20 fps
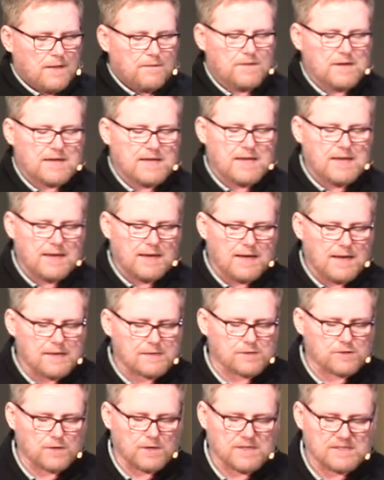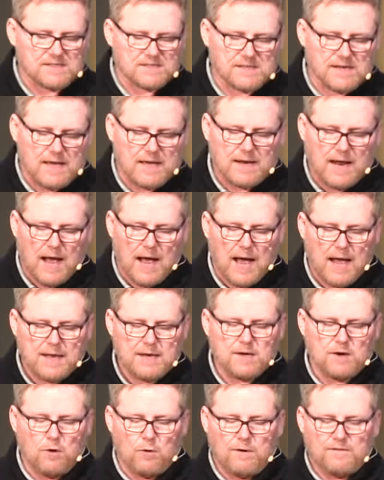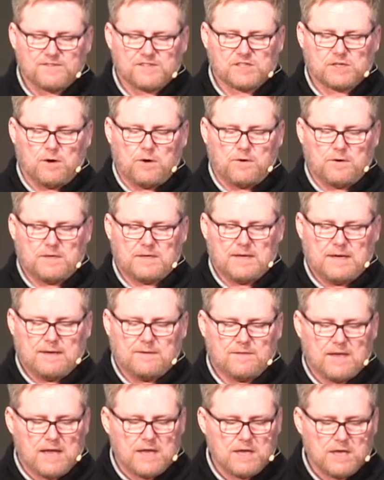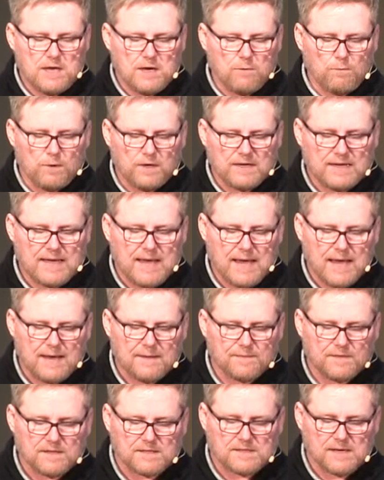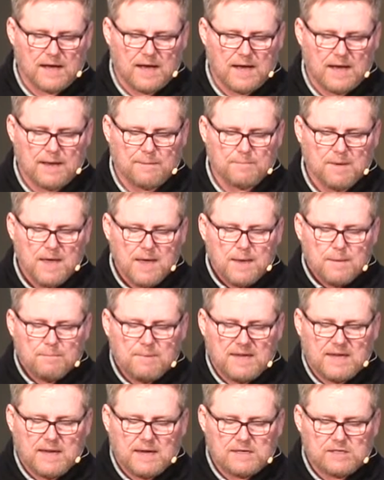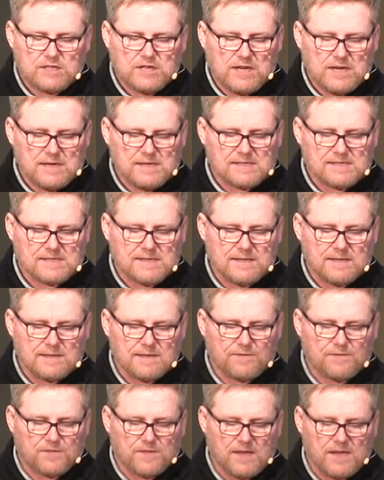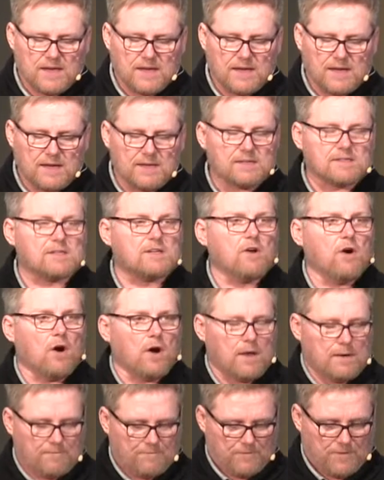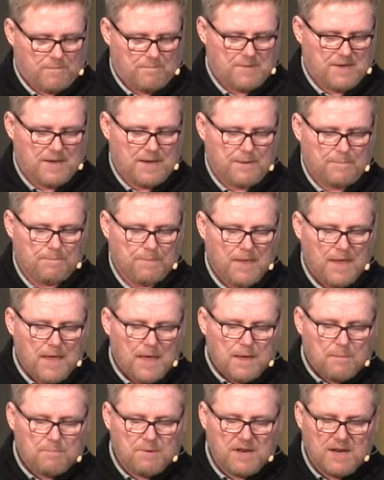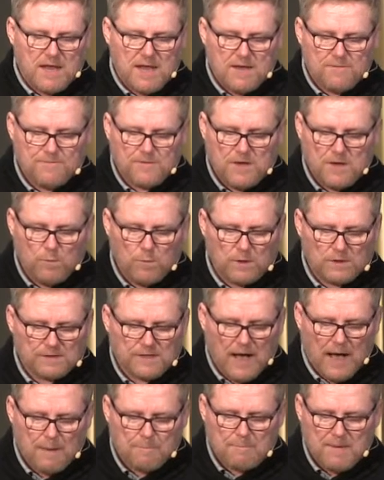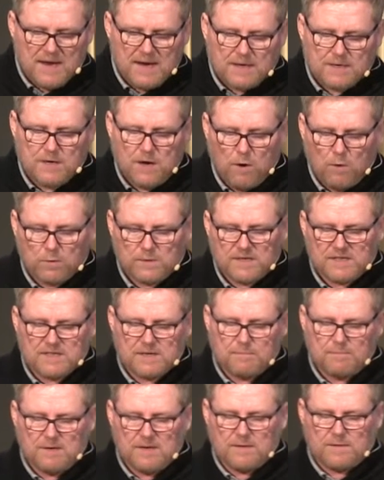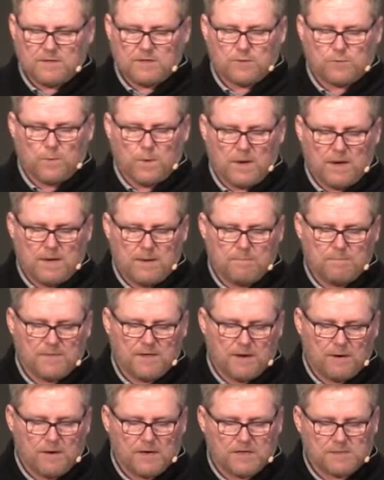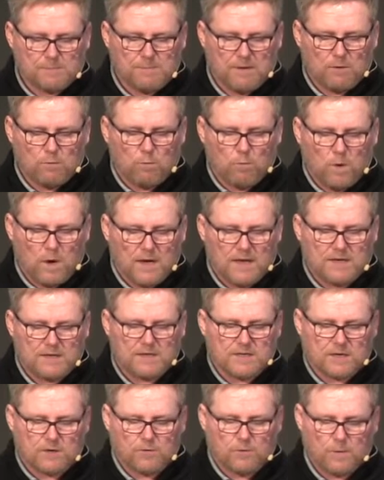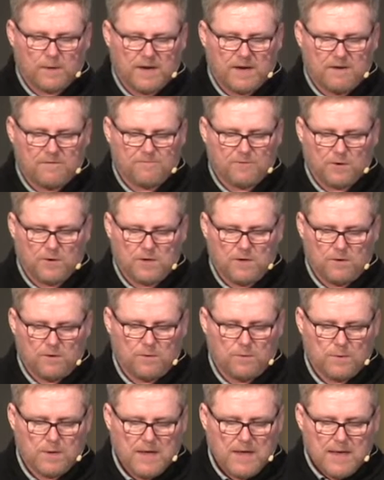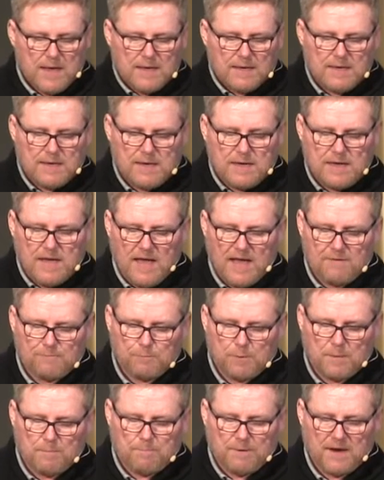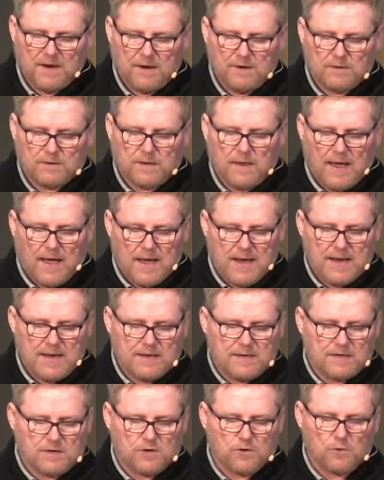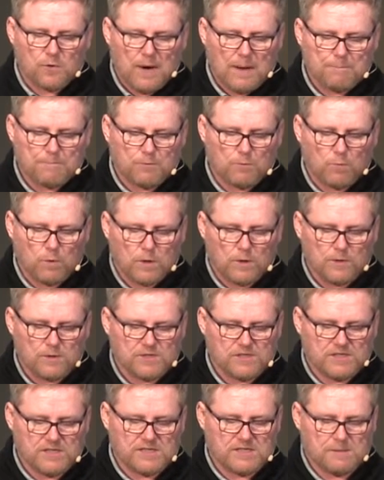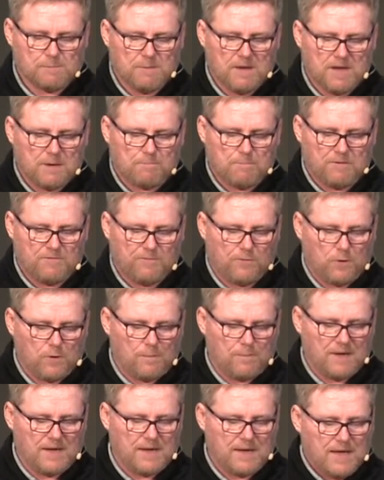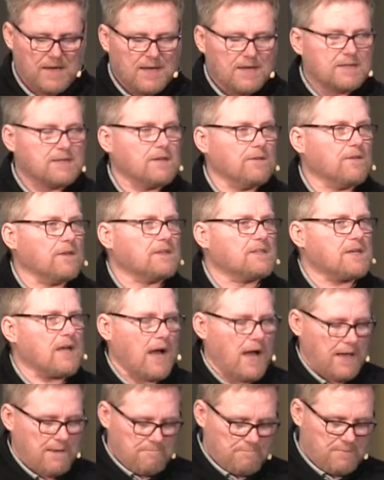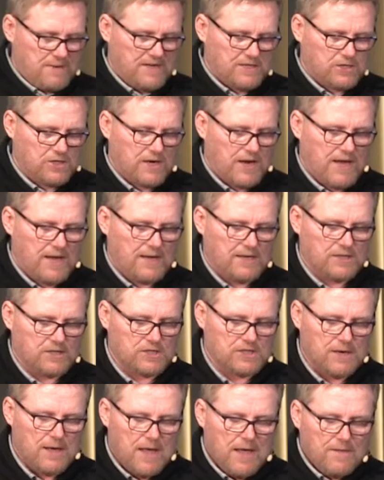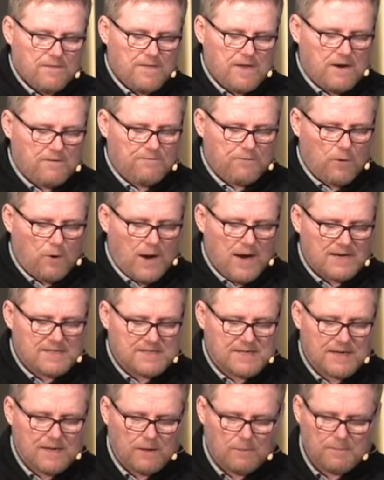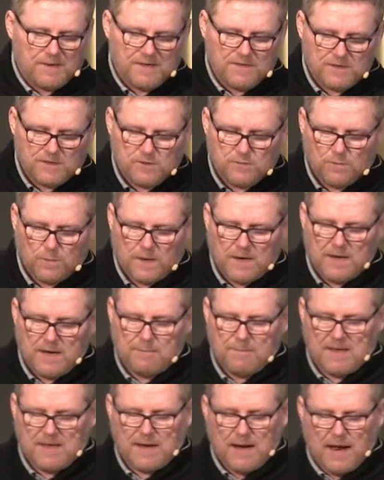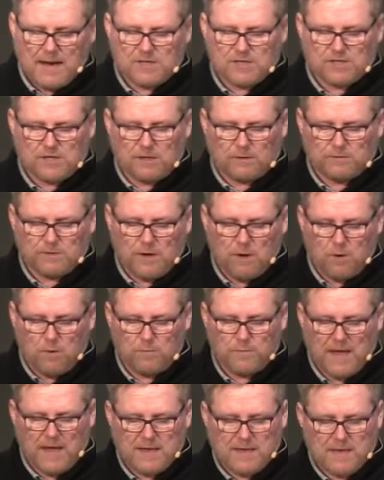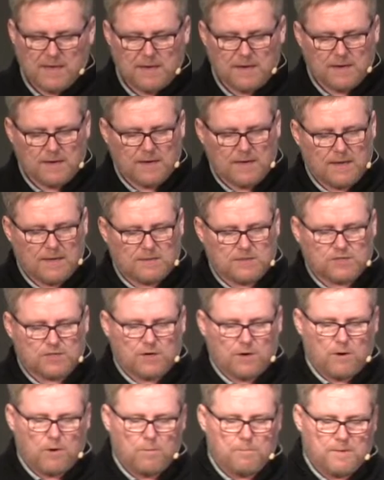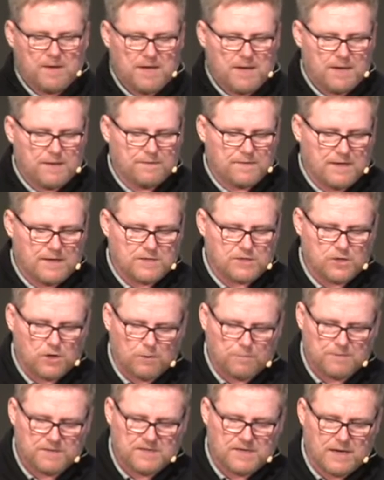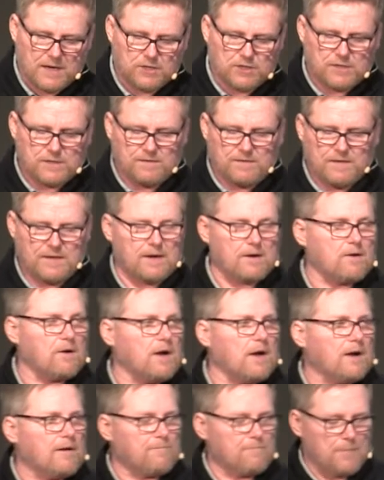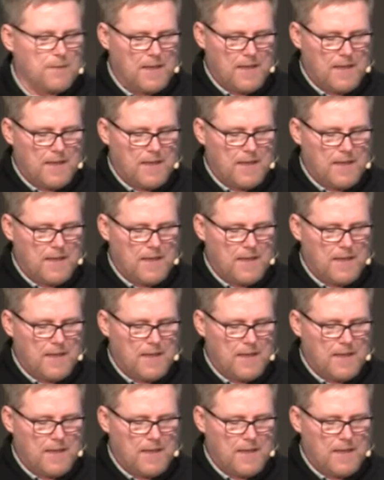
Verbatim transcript: The king answered and said, I know of certainty that ye would gain the time, because ye see the thing is gone from me. But if ye will not make known unto me the dream, there is but one decree for you. Ye have prepared lying and corrupt words to speak speak before me till the time be changed. Therefore I tell me the dream, and I shall know that ye can show me the interpretation thereof.